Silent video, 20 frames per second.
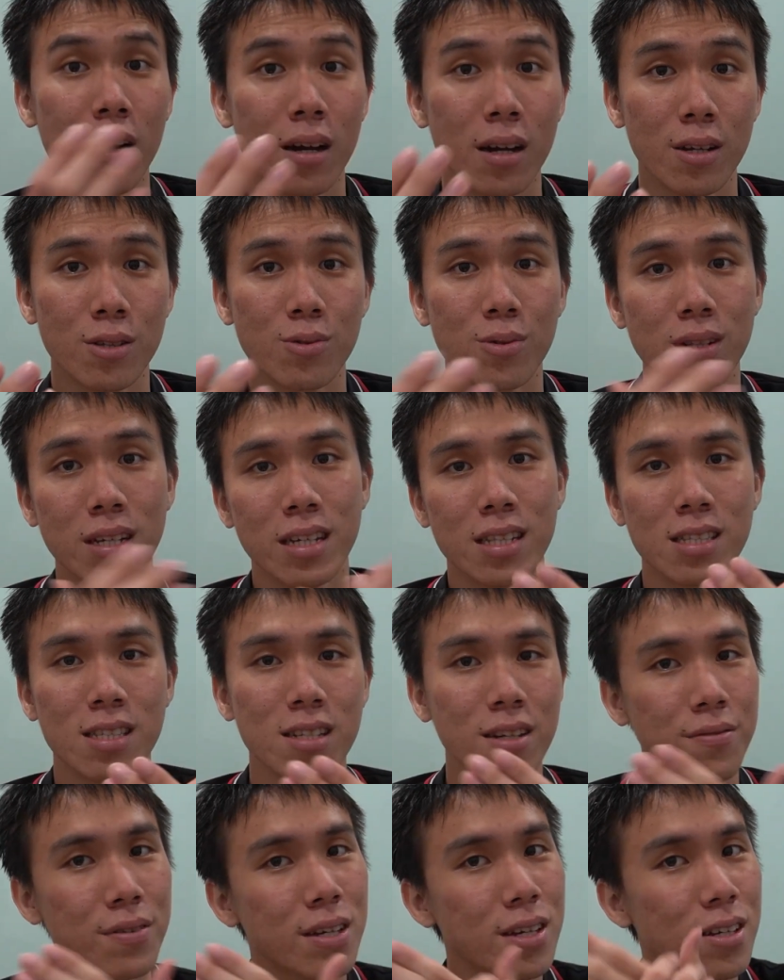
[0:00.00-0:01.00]
actually in
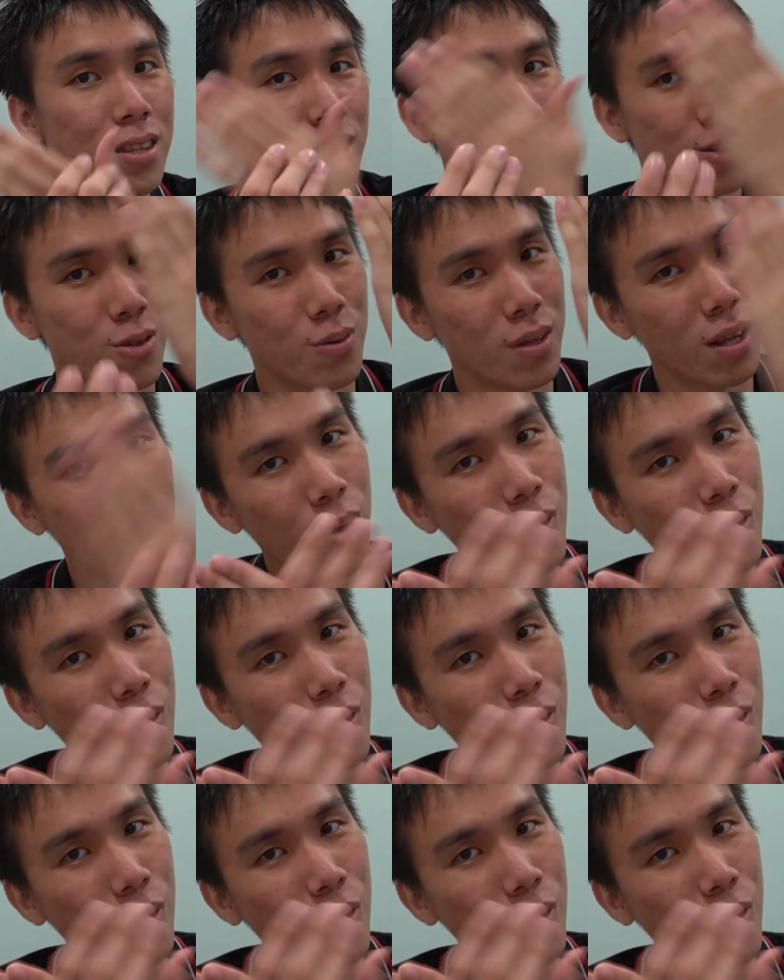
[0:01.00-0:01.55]
serving God you will